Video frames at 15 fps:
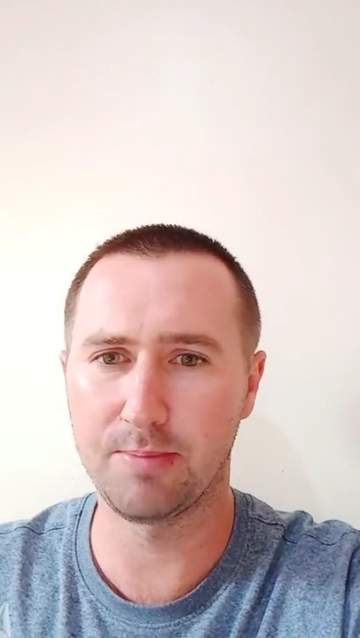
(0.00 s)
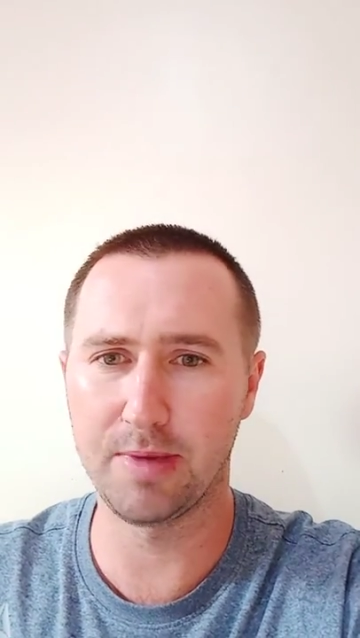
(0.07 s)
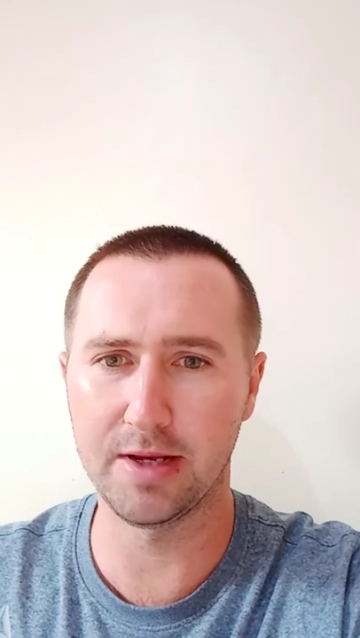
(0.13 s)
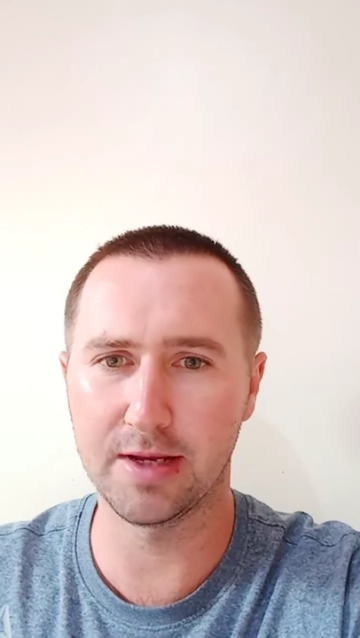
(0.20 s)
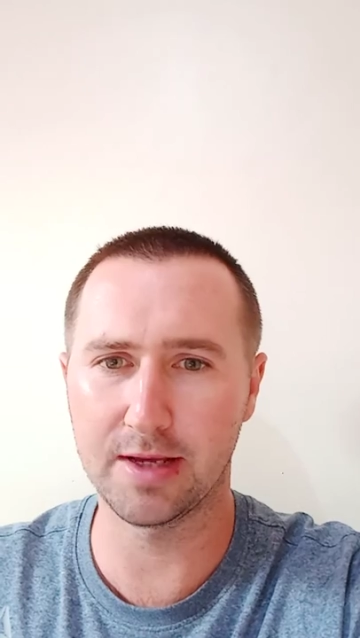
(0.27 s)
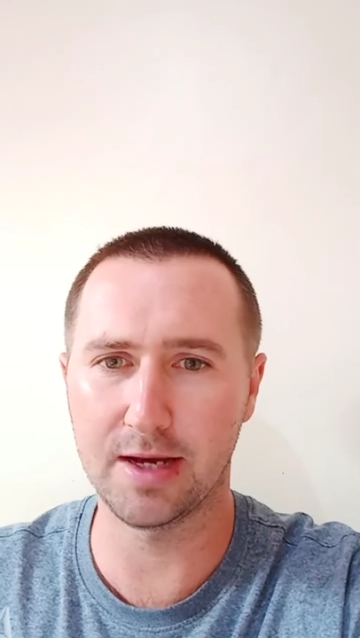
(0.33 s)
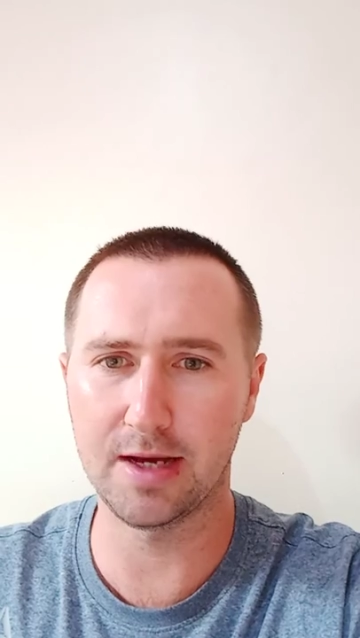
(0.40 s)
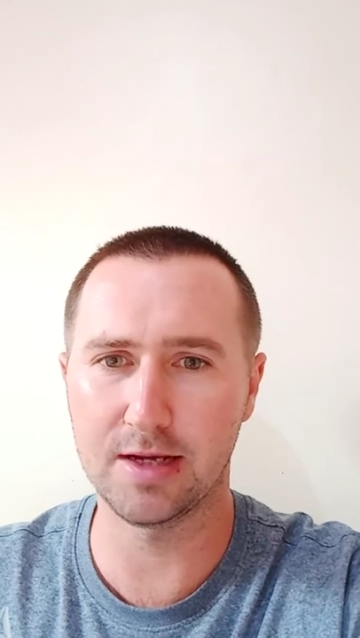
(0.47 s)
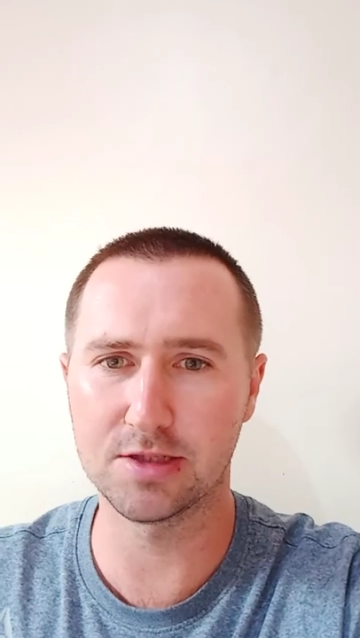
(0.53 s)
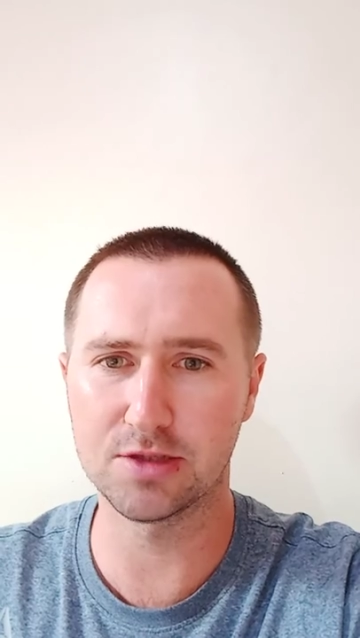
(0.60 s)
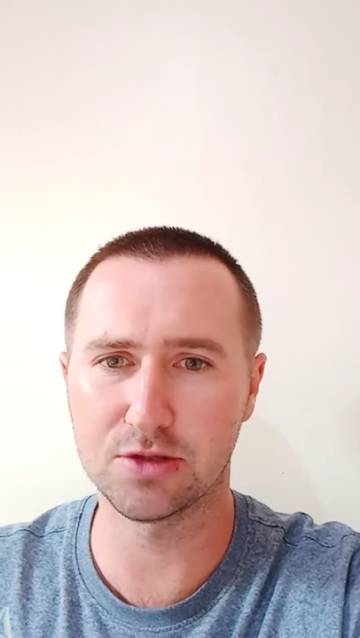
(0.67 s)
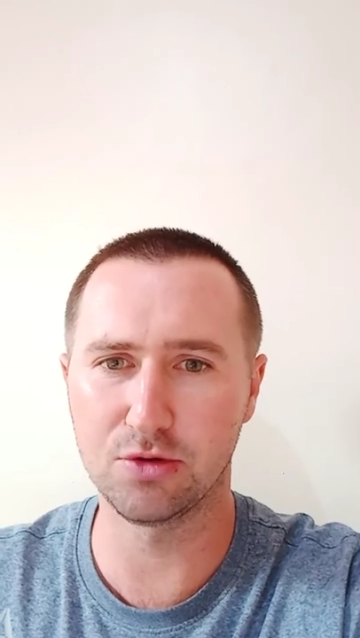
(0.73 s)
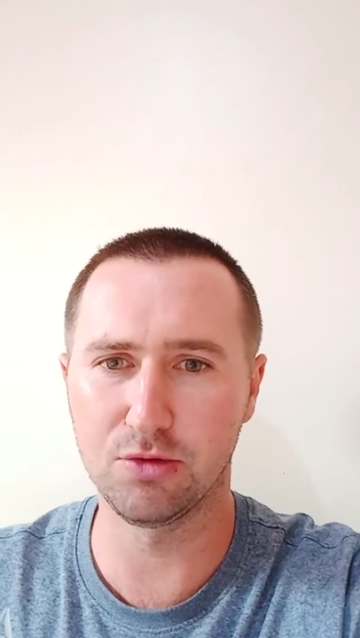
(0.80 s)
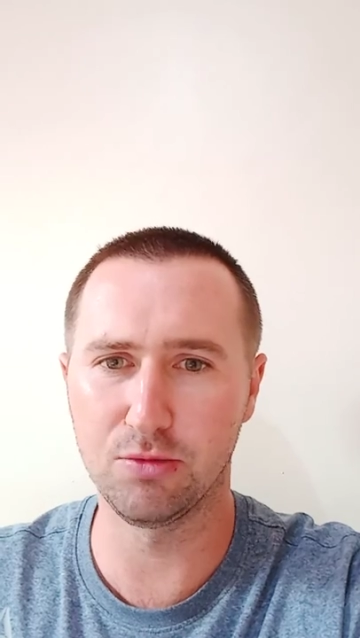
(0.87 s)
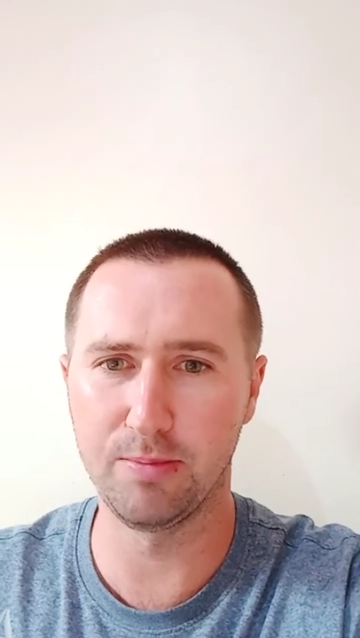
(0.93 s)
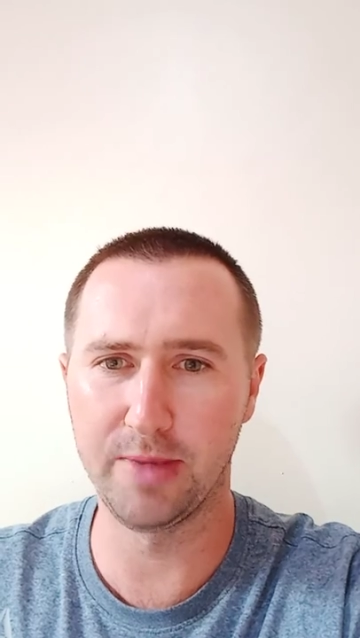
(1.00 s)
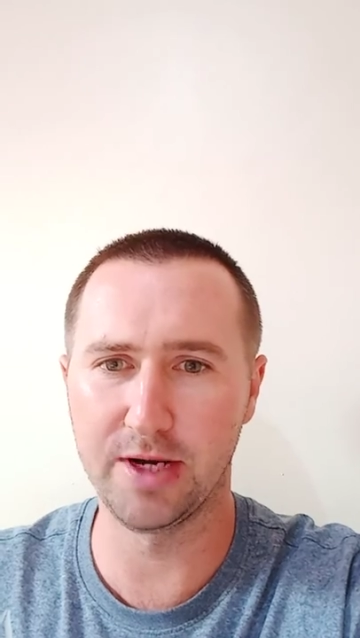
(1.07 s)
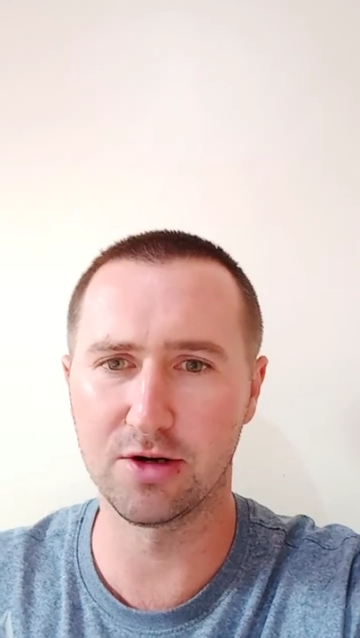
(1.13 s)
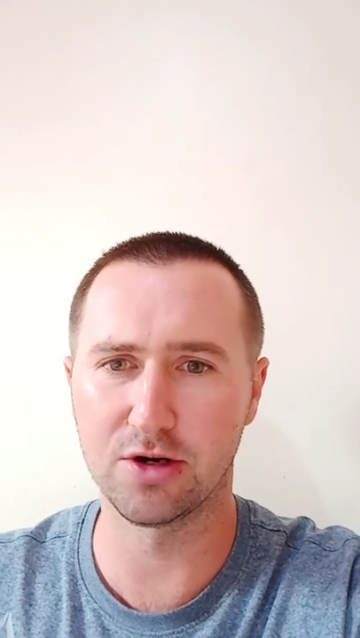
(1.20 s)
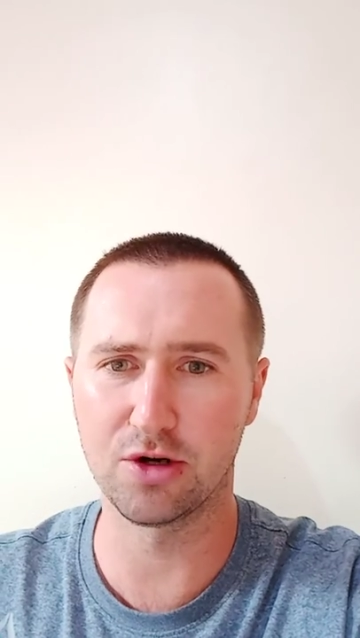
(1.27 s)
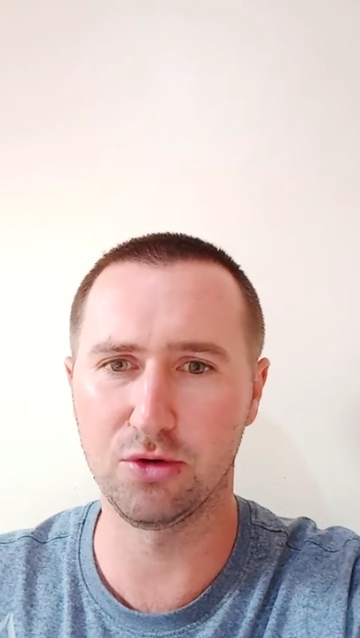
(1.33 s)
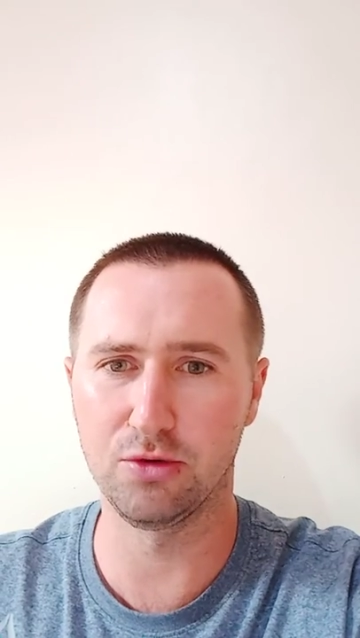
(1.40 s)
a Pentecostal
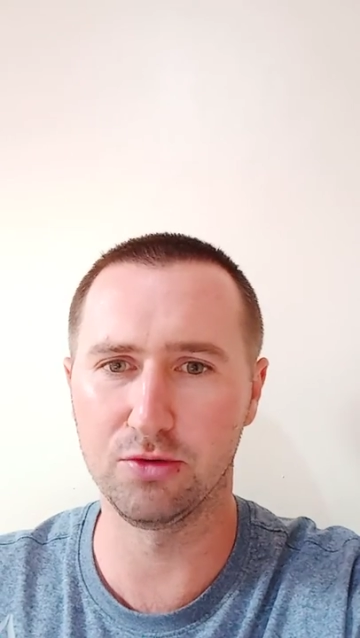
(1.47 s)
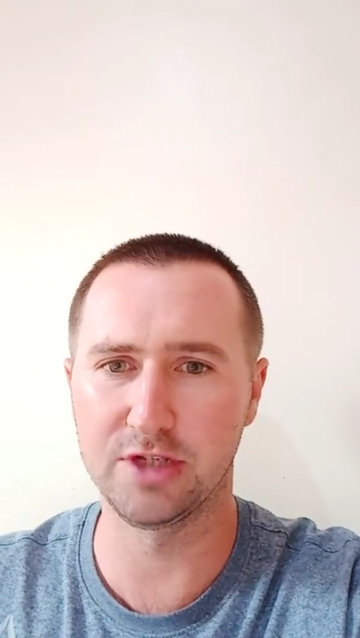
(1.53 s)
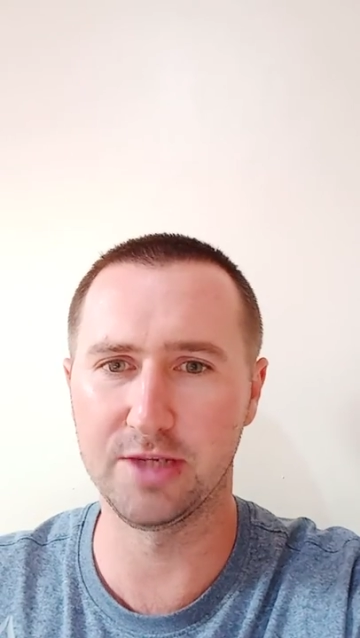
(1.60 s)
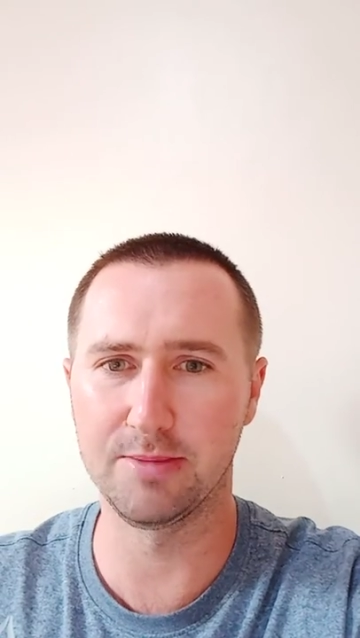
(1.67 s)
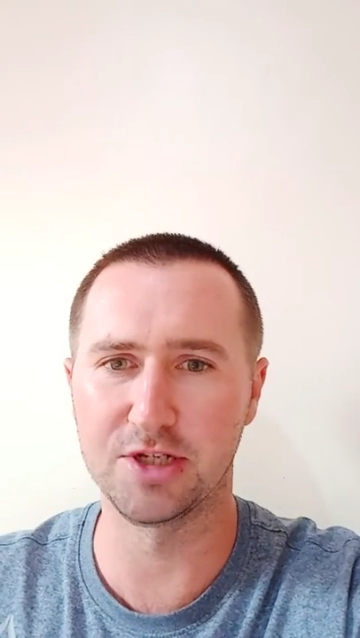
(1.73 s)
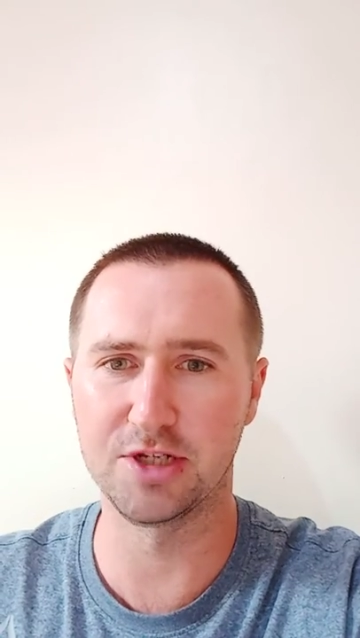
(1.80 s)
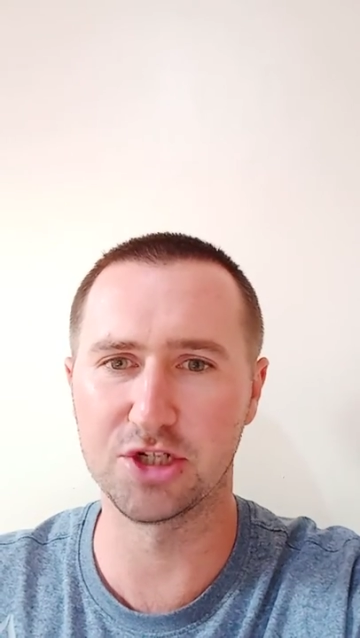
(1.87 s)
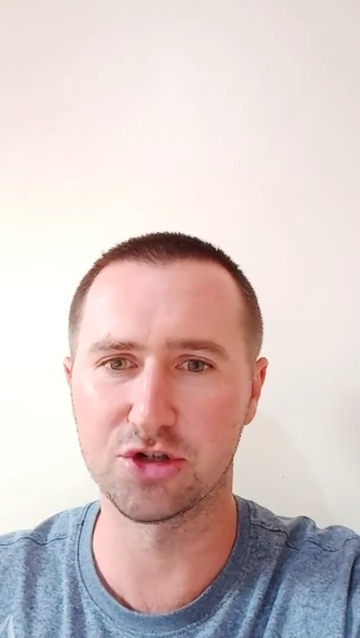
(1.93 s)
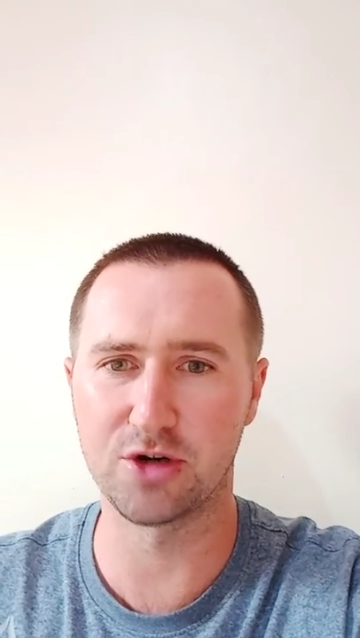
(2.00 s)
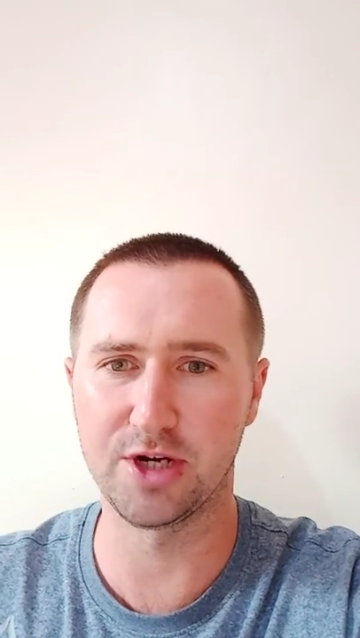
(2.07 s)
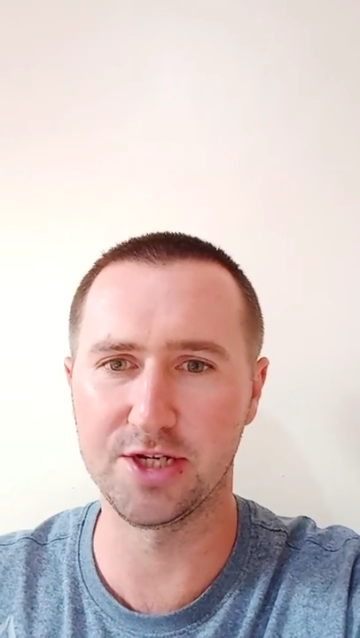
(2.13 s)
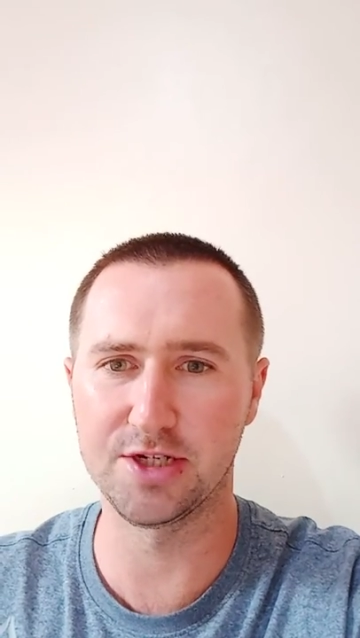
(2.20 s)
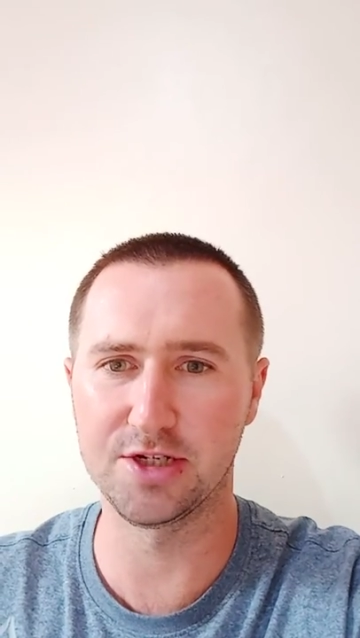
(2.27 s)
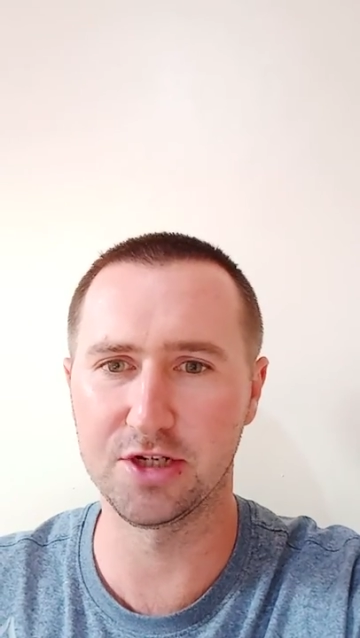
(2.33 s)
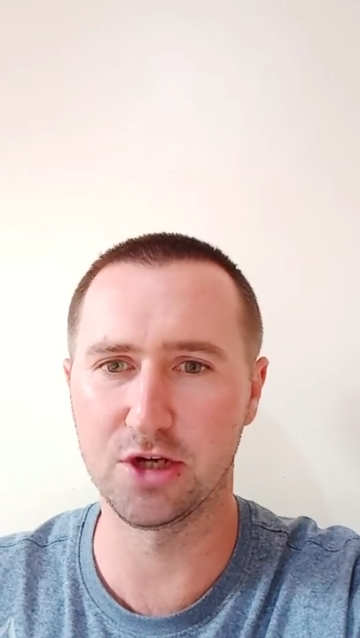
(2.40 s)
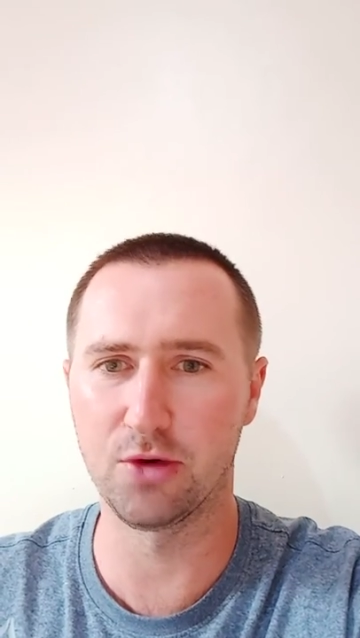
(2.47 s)
miracle demonstration